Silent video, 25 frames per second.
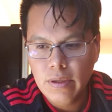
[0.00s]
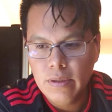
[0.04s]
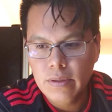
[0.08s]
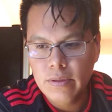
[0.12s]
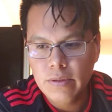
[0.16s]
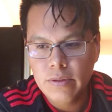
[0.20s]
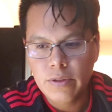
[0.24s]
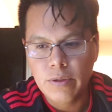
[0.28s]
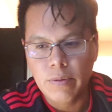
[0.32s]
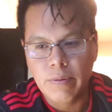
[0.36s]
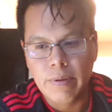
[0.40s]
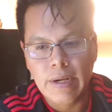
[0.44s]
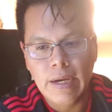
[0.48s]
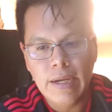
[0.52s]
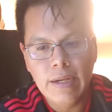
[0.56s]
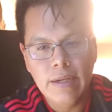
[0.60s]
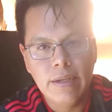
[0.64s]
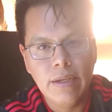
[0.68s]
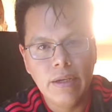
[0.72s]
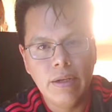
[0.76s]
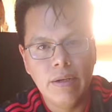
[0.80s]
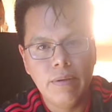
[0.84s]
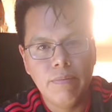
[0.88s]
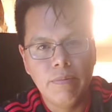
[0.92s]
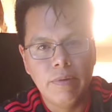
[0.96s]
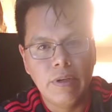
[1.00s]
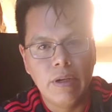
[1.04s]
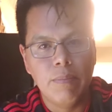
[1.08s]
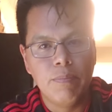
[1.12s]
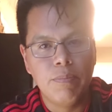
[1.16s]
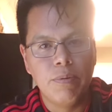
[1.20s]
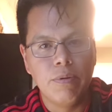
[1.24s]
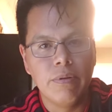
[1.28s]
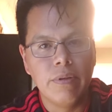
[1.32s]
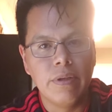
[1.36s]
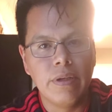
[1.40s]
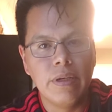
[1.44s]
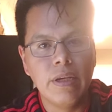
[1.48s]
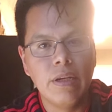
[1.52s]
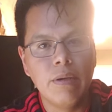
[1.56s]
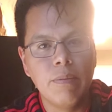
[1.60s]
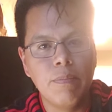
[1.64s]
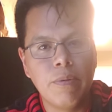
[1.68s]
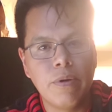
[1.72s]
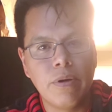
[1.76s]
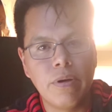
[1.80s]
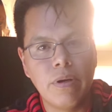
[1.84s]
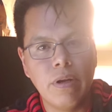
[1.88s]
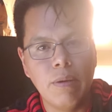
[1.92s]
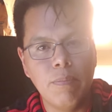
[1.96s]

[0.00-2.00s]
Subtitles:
So what I did when I pulled the gun apart,